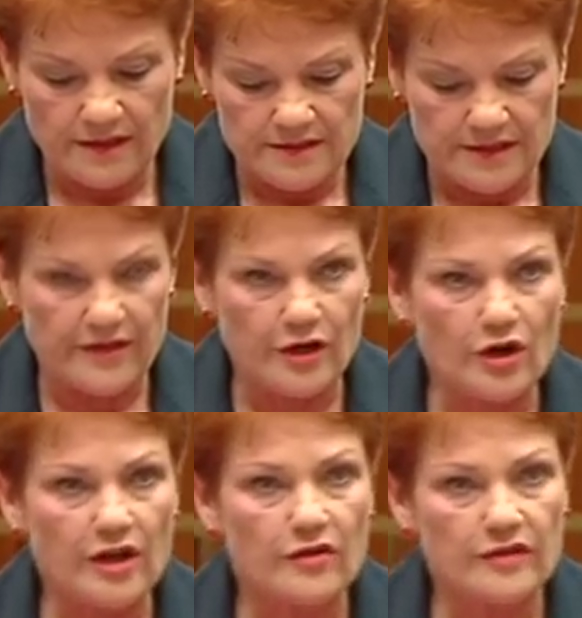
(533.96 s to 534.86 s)
so they're
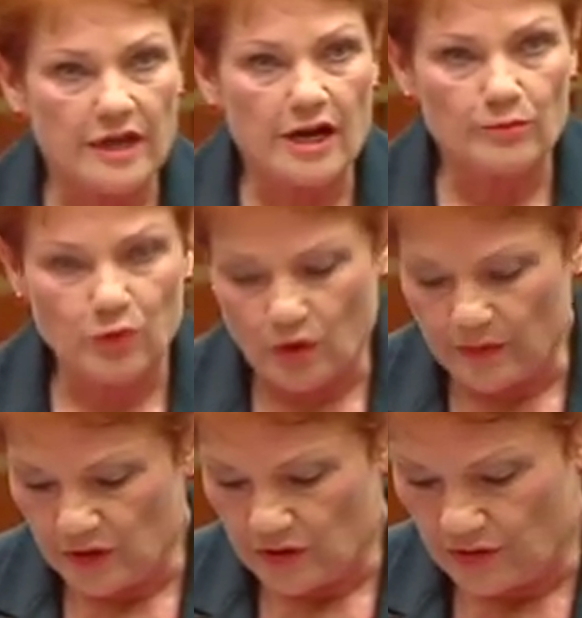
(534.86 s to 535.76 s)
not on the
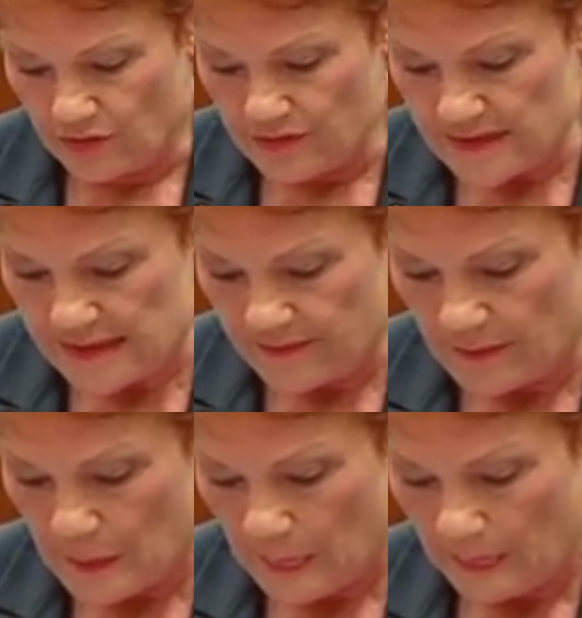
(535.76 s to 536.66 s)
unemployment queues,
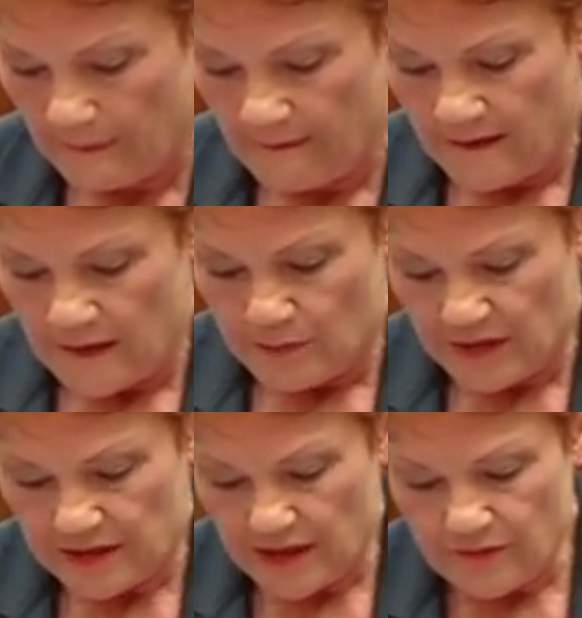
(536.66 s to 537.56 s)

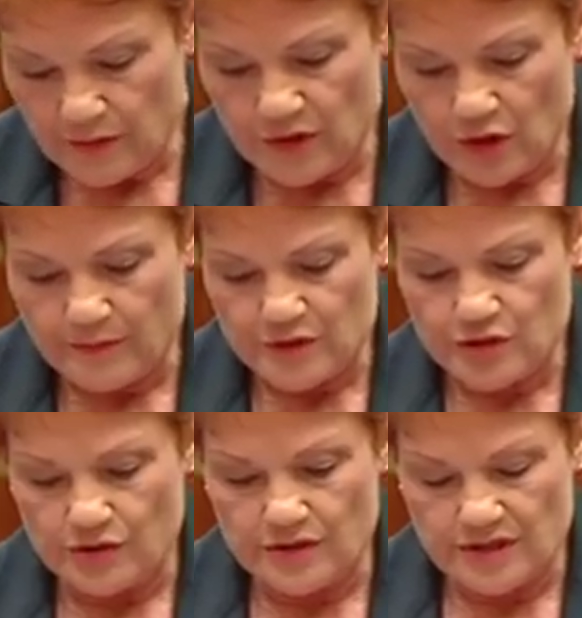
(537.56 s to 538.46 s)
but give them the
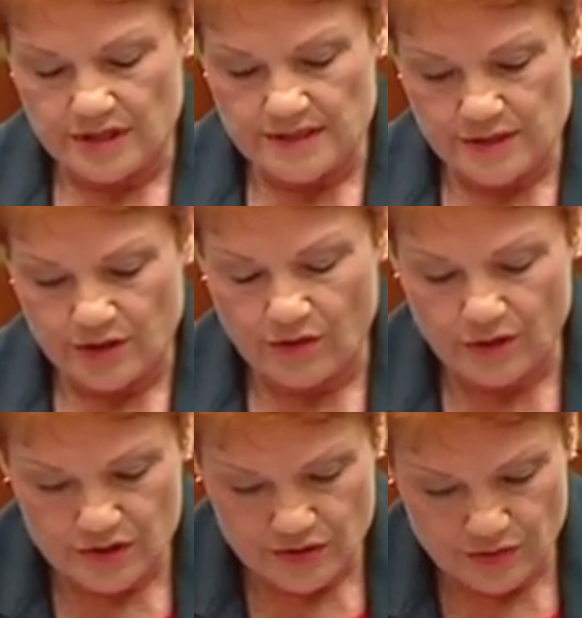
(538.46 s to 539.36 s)
opportunities to go
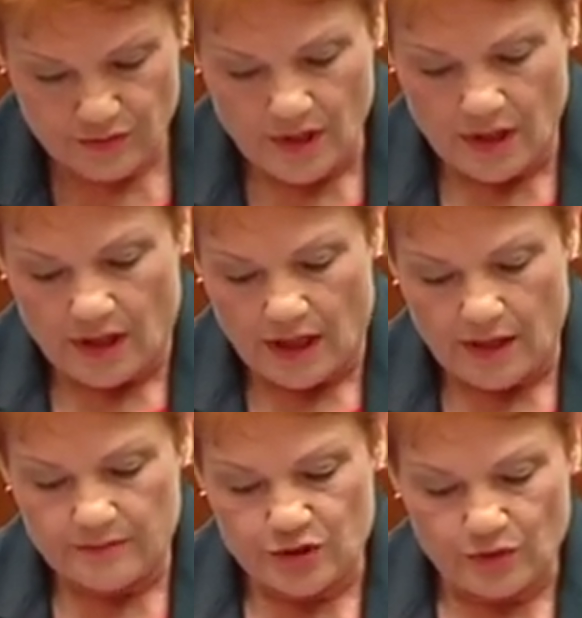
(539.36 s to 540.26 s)
on to
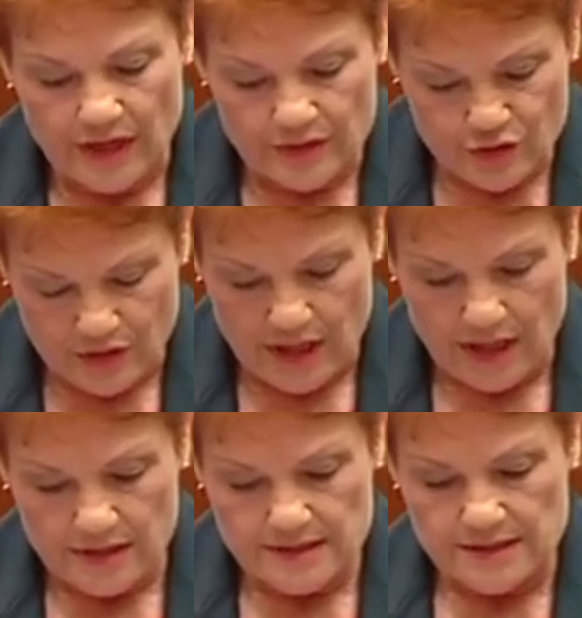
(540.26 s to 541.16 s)
do other
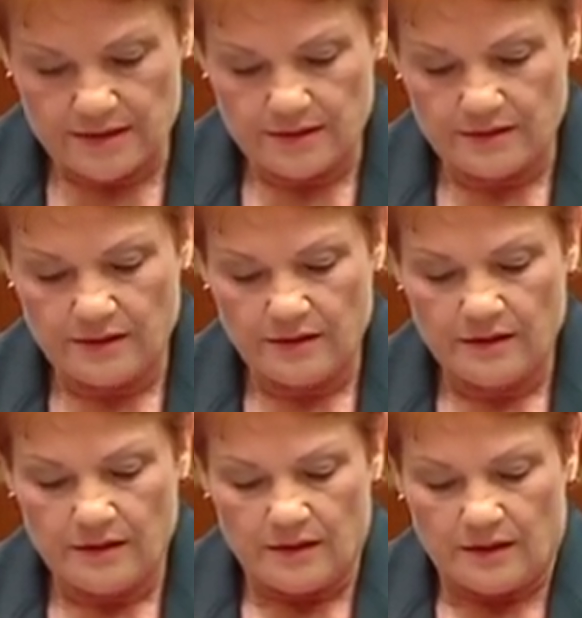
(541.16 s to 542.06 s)
trades.
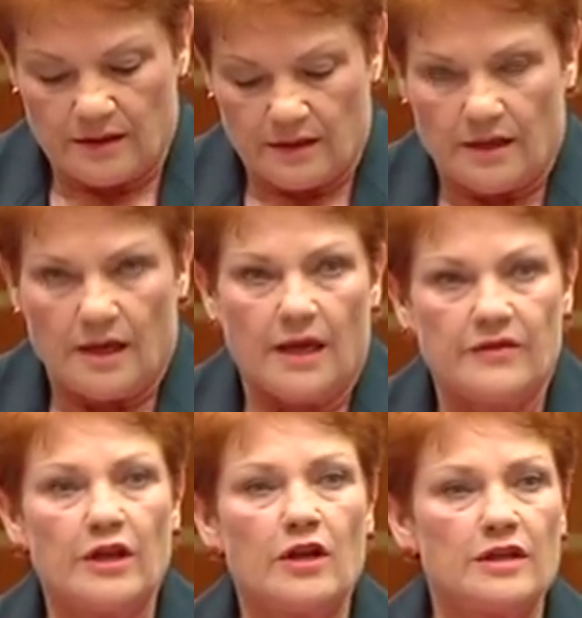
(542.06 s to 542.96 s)
And
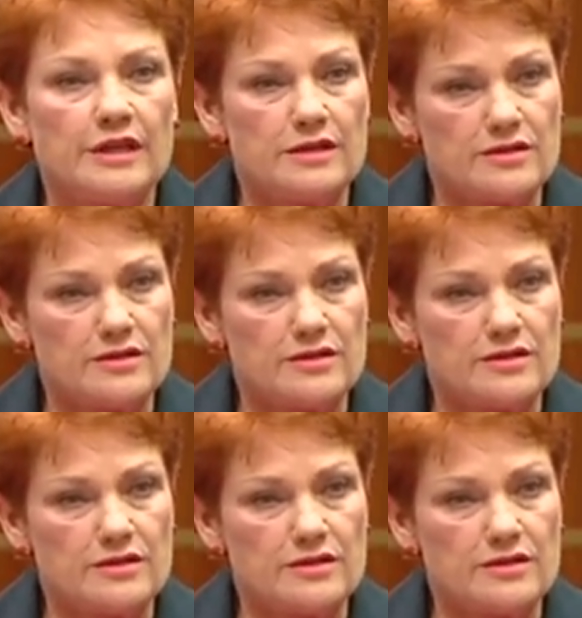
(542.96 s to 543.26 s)
then I'll lead